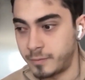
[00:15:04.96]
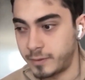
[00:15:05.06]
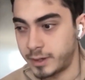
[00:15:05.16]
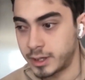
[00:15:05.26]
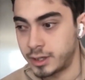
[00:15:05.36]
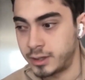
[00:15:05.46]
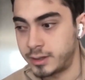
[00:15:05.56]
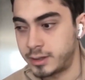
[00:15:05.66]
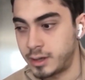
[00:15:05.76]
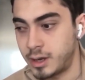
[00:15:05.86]

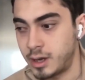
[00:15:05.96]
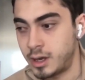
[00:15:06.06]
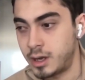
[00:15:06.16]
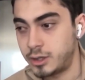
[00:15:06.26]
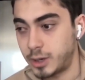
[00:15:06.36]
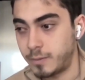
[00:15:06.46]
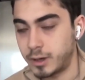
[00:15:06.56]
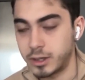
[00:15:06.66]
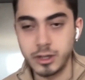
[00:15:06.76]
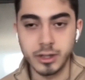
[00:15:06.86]
functions, job
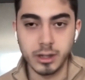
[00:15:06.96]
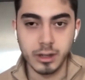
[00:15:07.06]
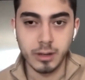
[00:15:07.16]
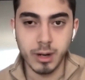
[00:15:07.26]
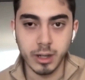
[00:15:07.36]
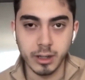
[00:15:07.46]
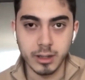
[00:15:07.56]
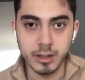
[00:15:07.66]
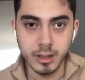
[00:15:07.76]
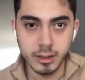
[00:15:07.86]
functions other than marketing
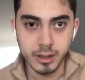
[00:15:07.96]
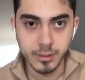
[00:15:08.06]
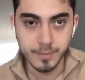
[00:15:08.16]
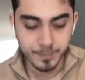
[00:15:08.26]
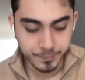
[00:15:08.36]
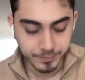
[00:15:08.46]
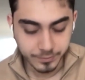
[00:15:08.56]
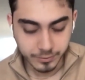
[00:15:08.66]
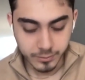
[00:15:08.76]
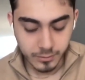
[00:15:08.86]
and sales,
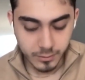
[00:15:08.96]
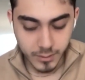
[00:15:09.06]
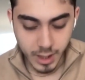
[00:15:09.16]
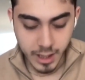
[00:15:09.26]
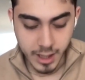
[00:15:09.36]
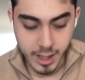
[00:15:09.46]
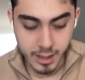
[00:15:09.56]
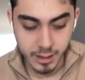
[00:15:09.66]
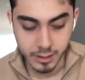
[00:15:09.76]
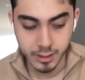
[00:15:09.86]

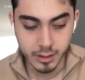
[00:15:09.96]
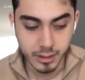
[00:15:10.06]
and